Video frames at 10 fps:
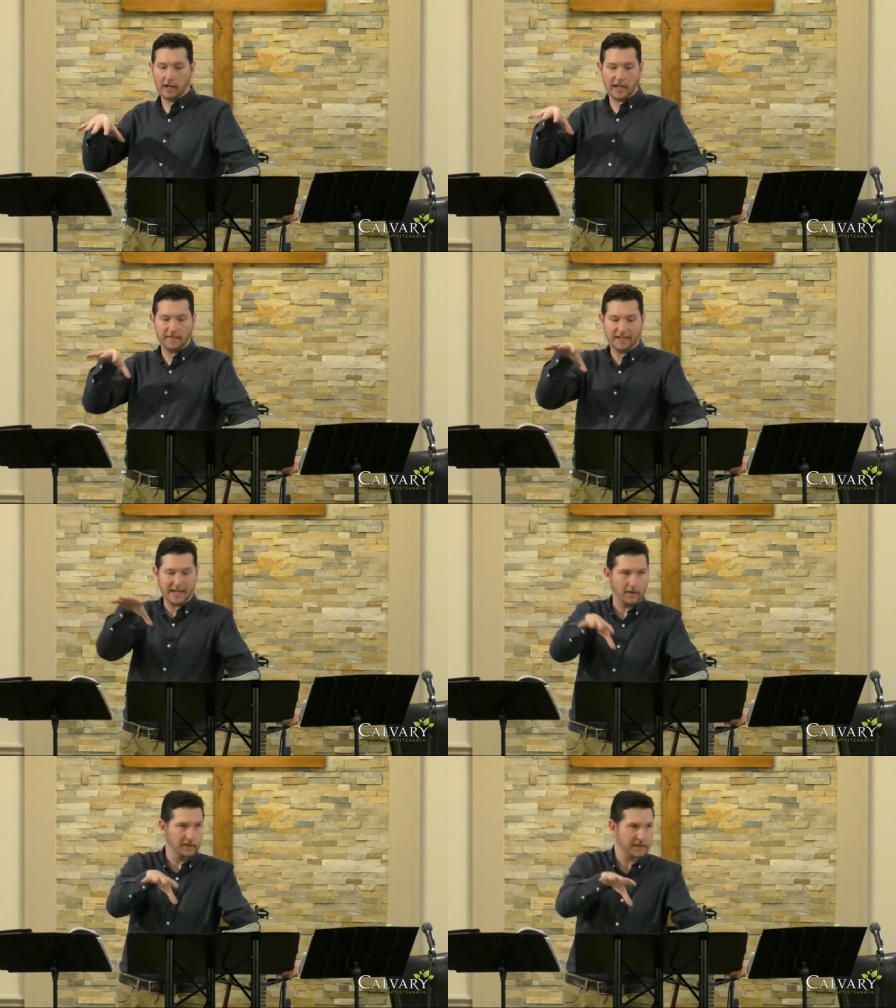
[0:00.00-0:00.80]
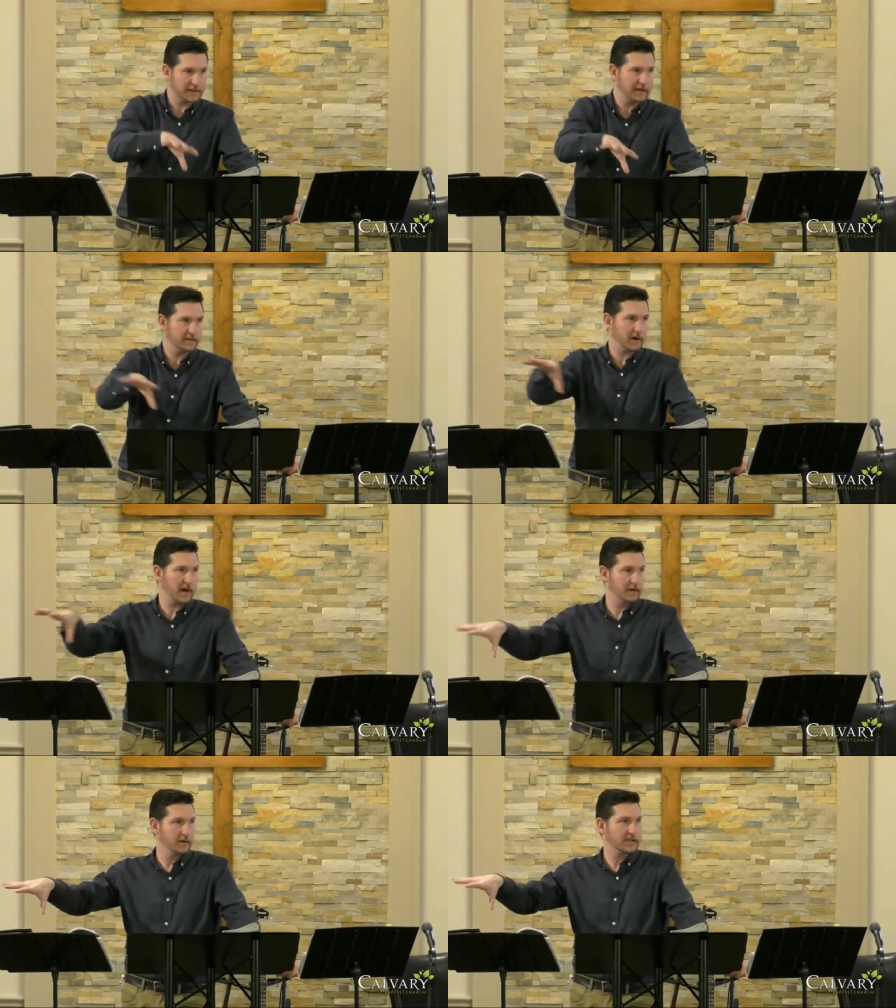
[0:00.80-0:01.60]
lives selflessly for
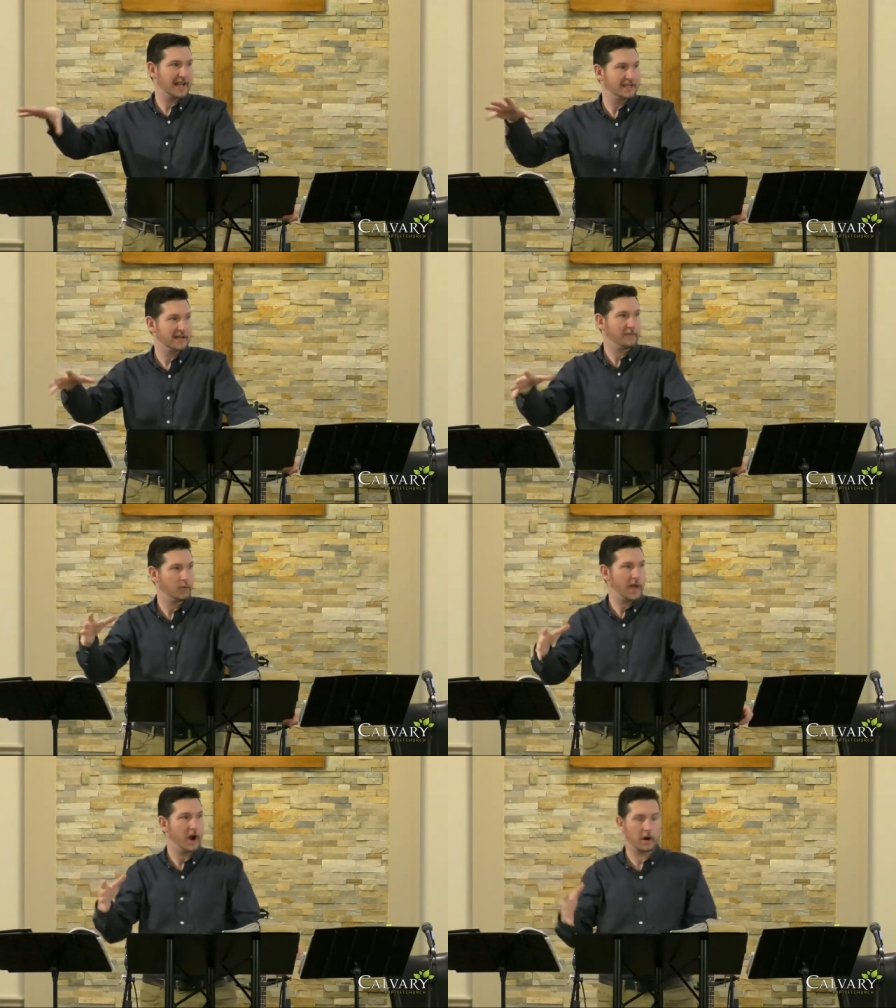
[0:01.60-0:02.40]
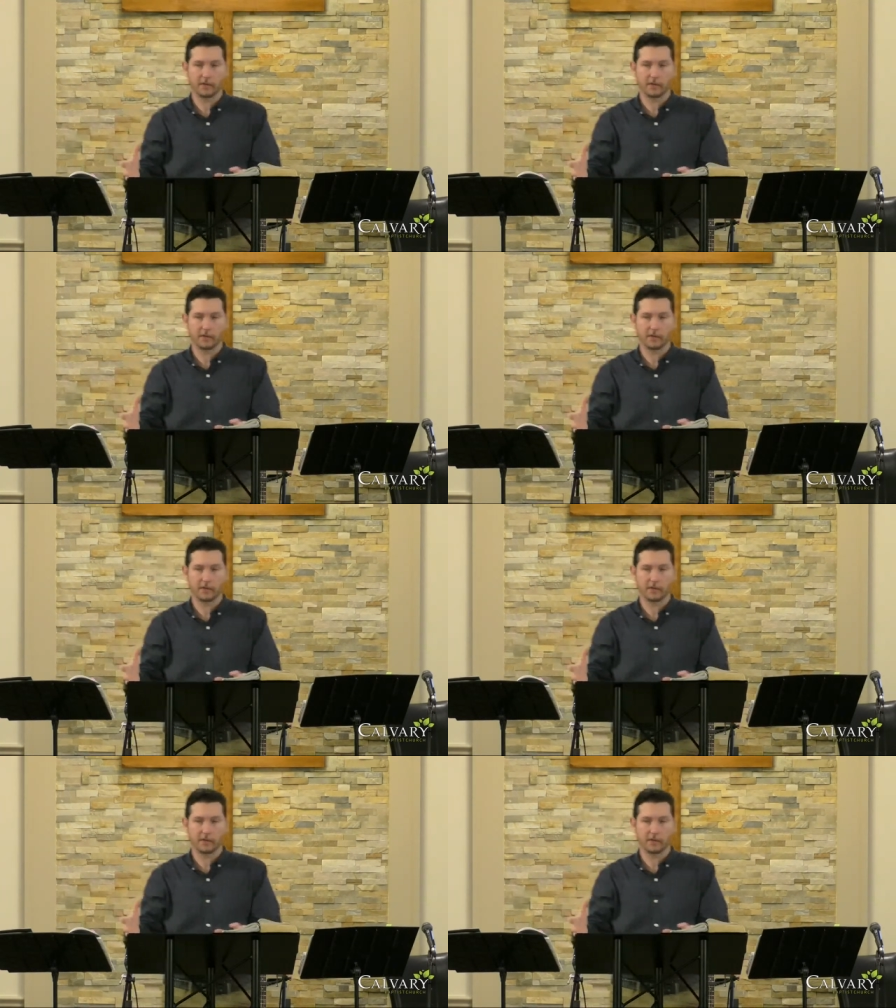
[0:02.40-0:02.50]
others as if we are